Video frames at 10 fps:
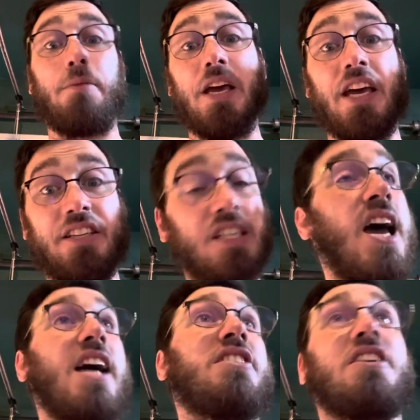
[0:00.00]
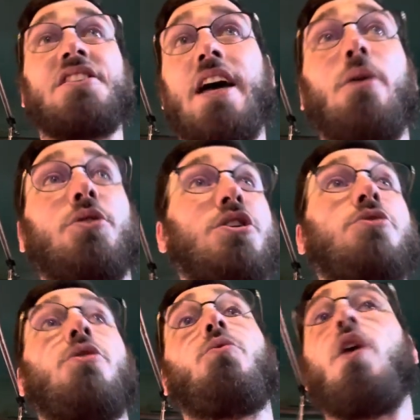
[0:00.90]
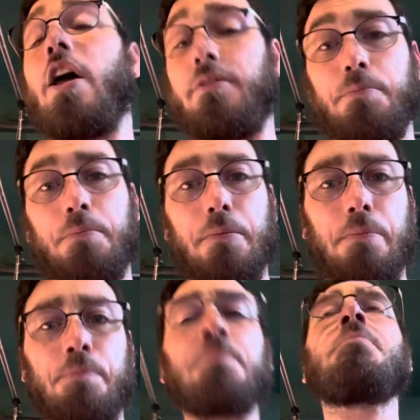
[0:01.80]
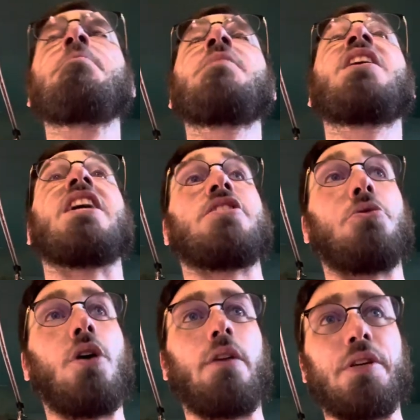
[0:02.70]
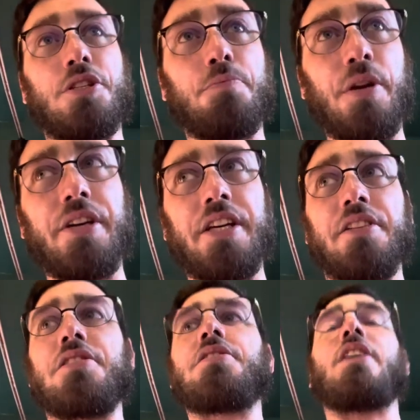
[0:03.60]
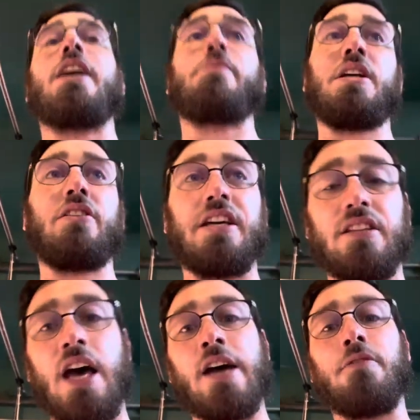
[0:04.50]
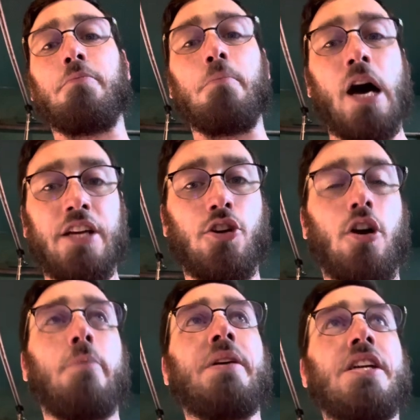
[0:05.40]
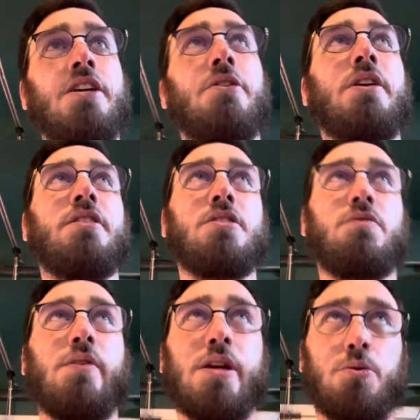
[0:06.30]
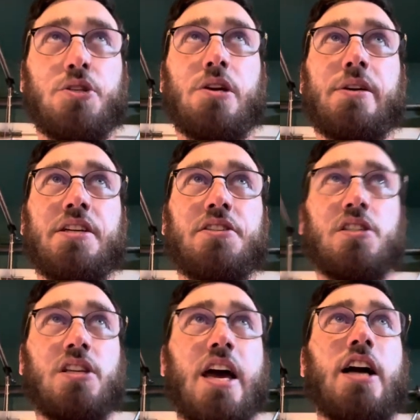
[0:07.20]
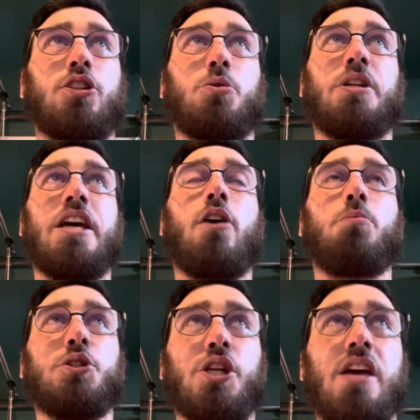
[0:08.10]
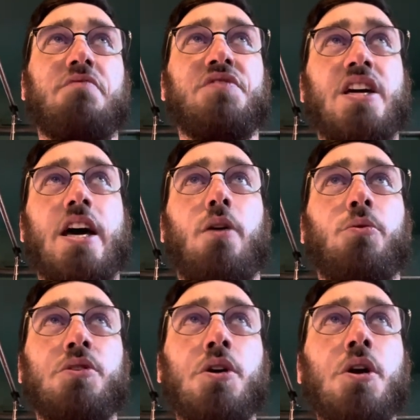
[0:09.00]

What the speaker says: and tactics out the what. It takes a lot of experience and everything like that. My job here in this video series is to actually help shave down